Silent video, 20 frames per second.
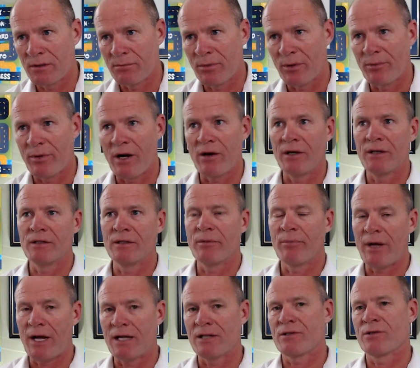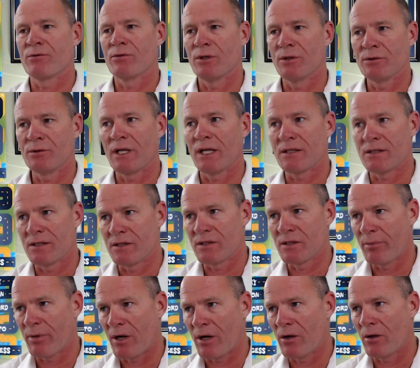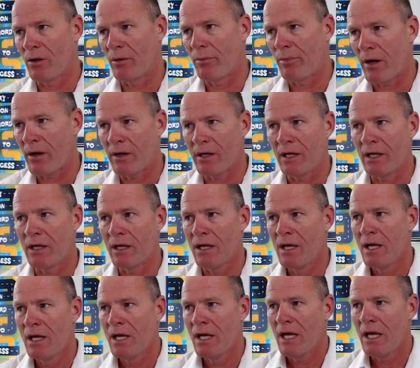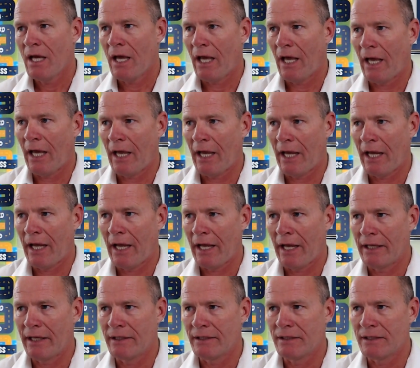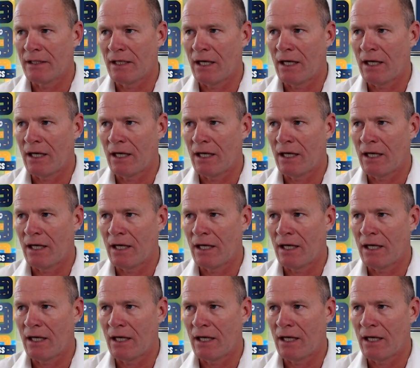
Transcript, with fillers: preparing to pass a road test is the parallel parking. And